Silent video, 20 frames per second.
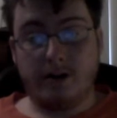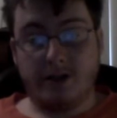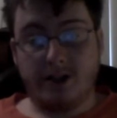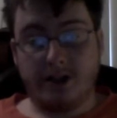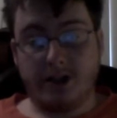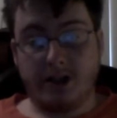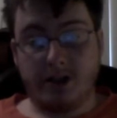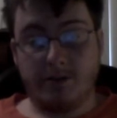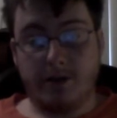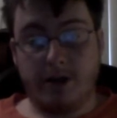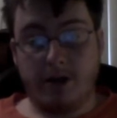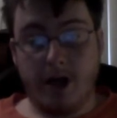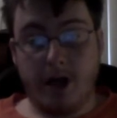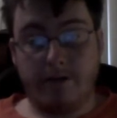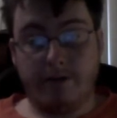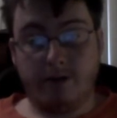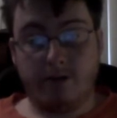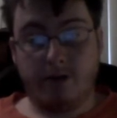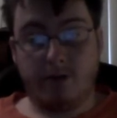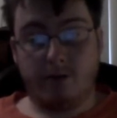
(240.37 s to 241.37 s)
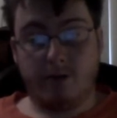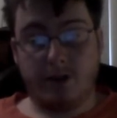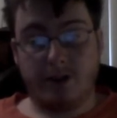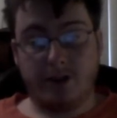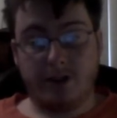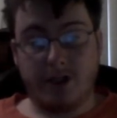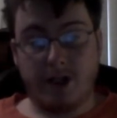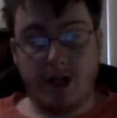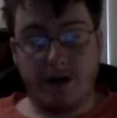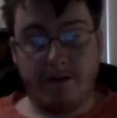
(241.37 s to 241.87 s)
just about everyone wants
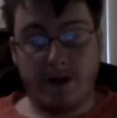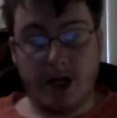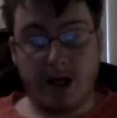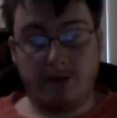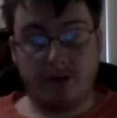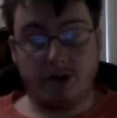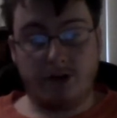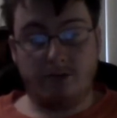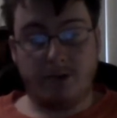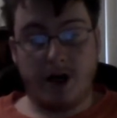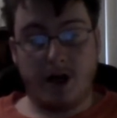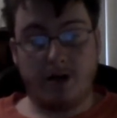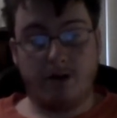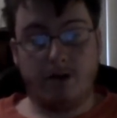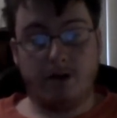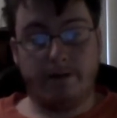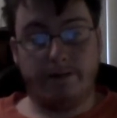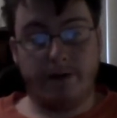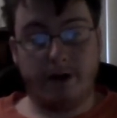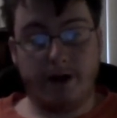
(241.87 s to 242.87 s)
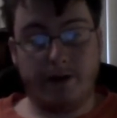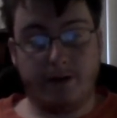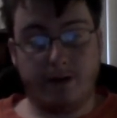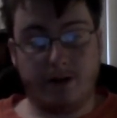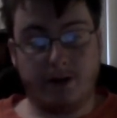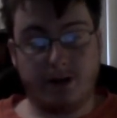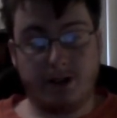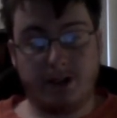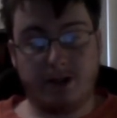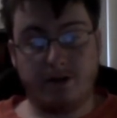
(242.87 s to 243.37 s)
to have absolute power over
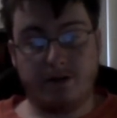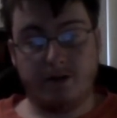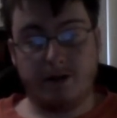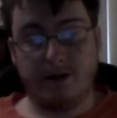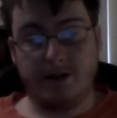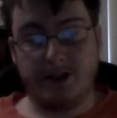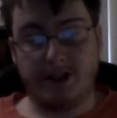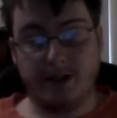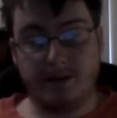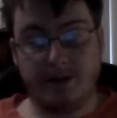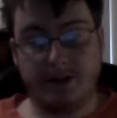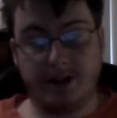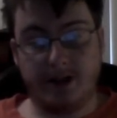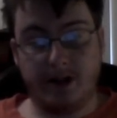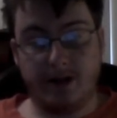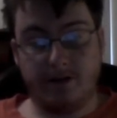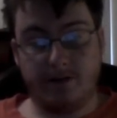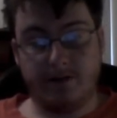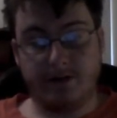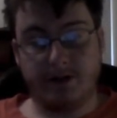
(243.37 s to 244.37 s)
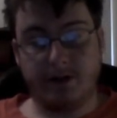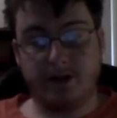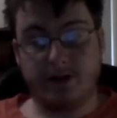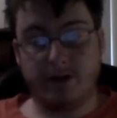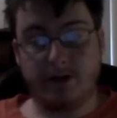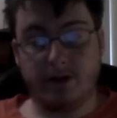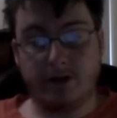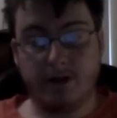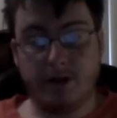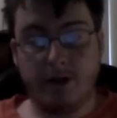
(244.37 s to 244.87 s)
others, or at least themselves.
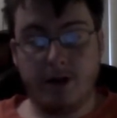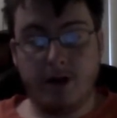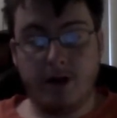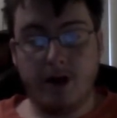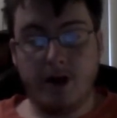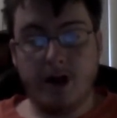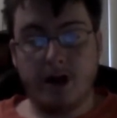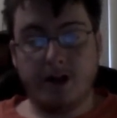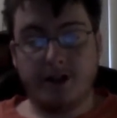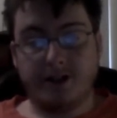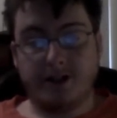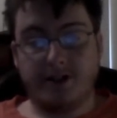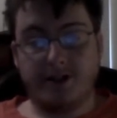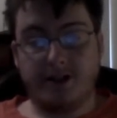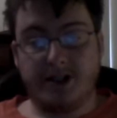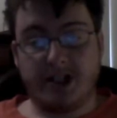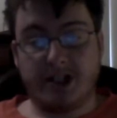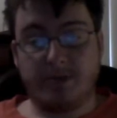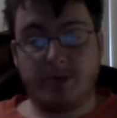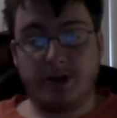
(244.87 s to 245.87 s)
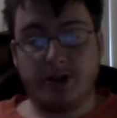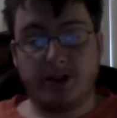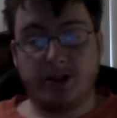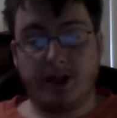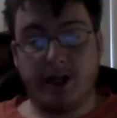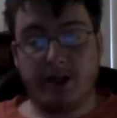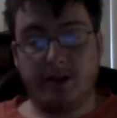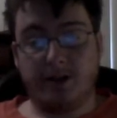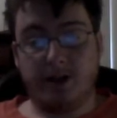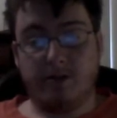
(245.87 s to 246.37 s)
So the despot is
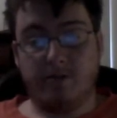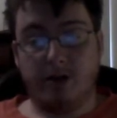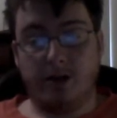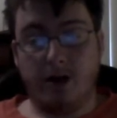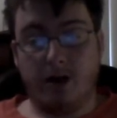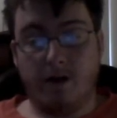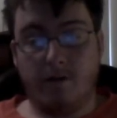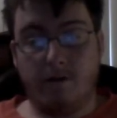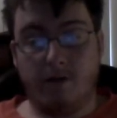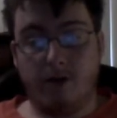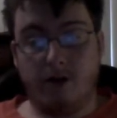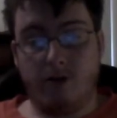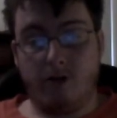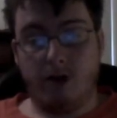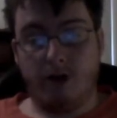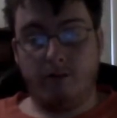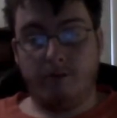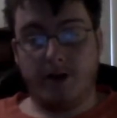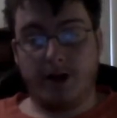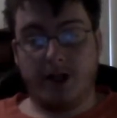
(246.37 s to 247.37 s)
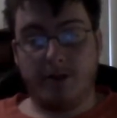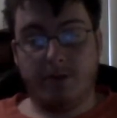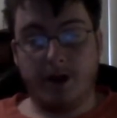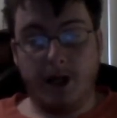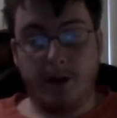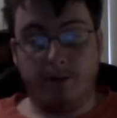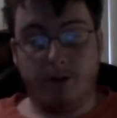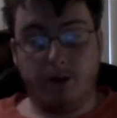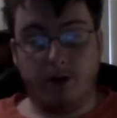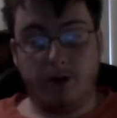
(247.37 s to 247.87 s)
likely to be overthrown by the
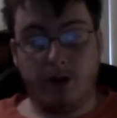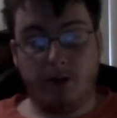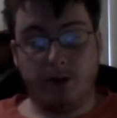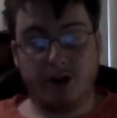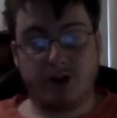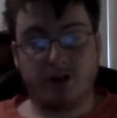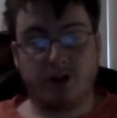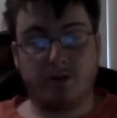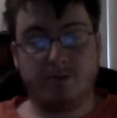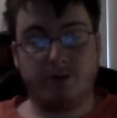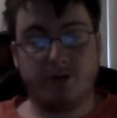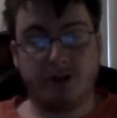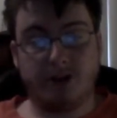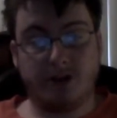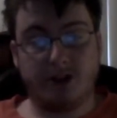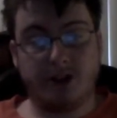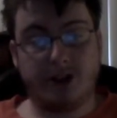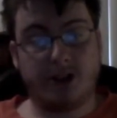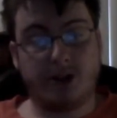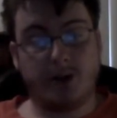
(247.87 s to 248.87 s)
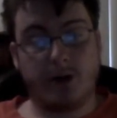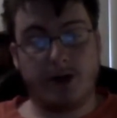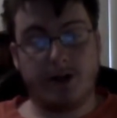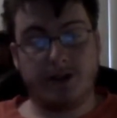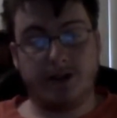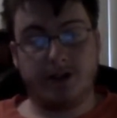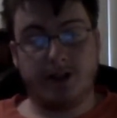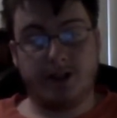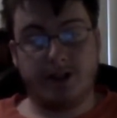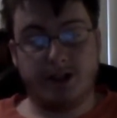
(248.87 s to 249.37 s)
people, which cripples or destroys
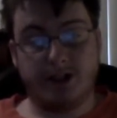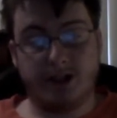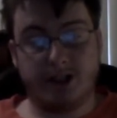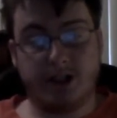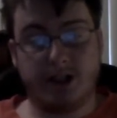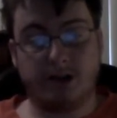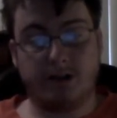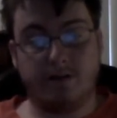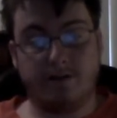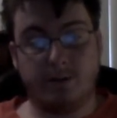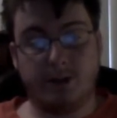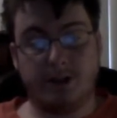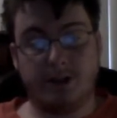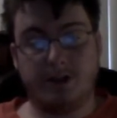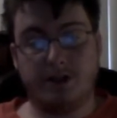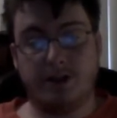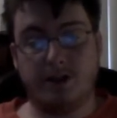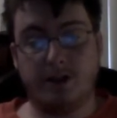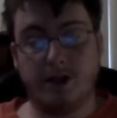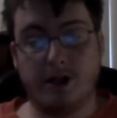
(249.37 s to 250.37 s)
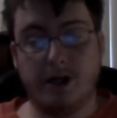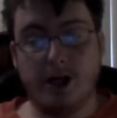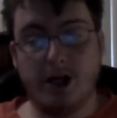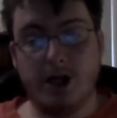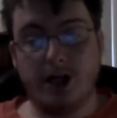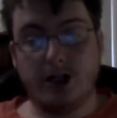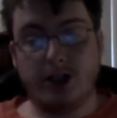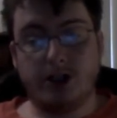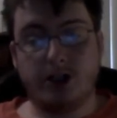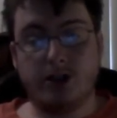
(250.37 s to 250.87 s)
the nation's government.
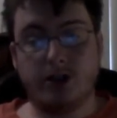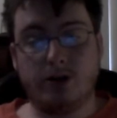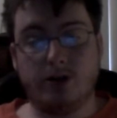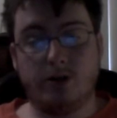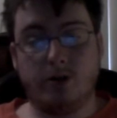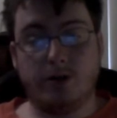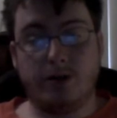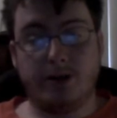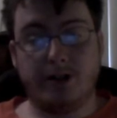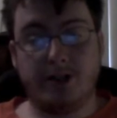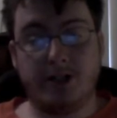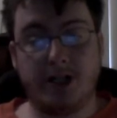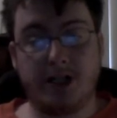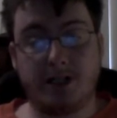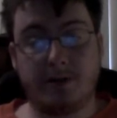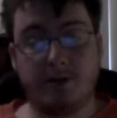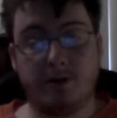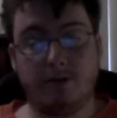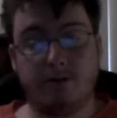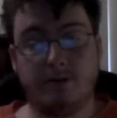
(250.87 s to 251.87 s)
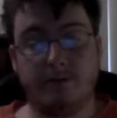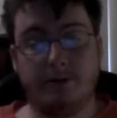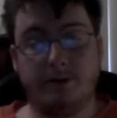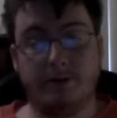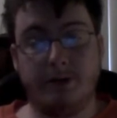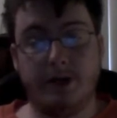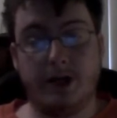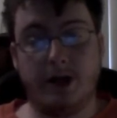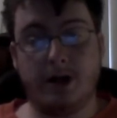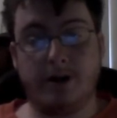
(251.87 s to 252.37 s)
Two, the despot will
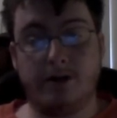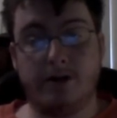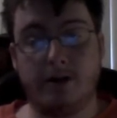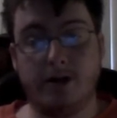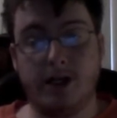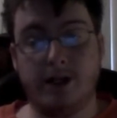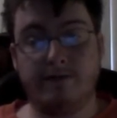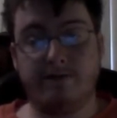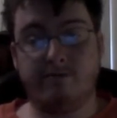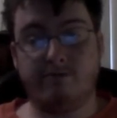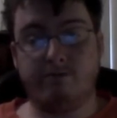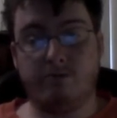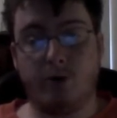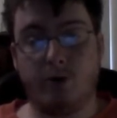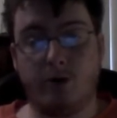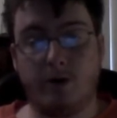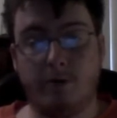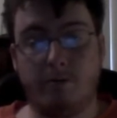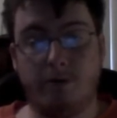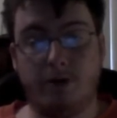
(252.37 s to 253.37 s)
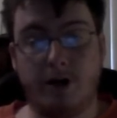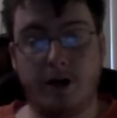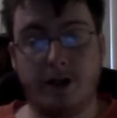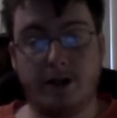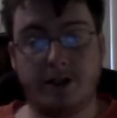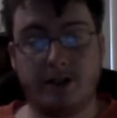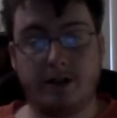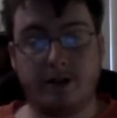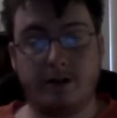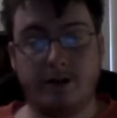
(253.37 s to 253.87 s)
be under even more
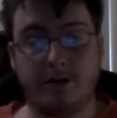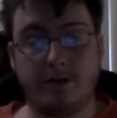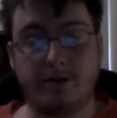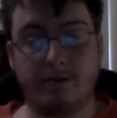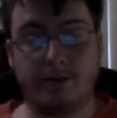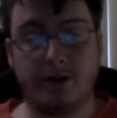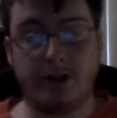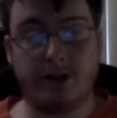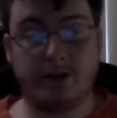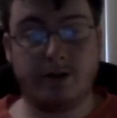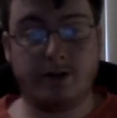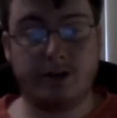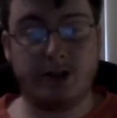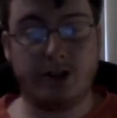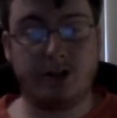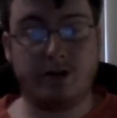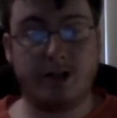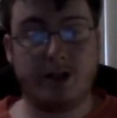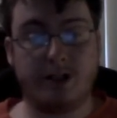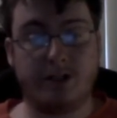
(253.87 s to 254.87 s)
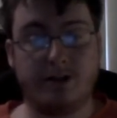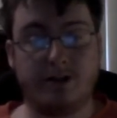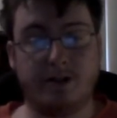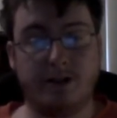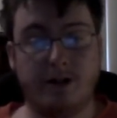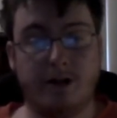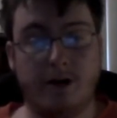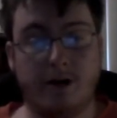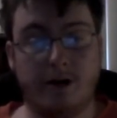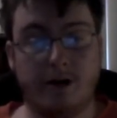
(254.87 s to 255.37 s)
pressure pressure and stress than
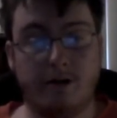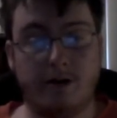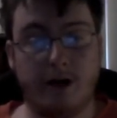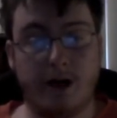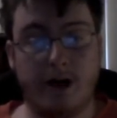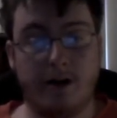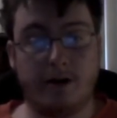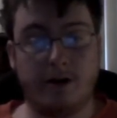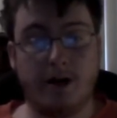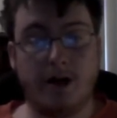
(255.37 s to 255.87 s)
the autocrat,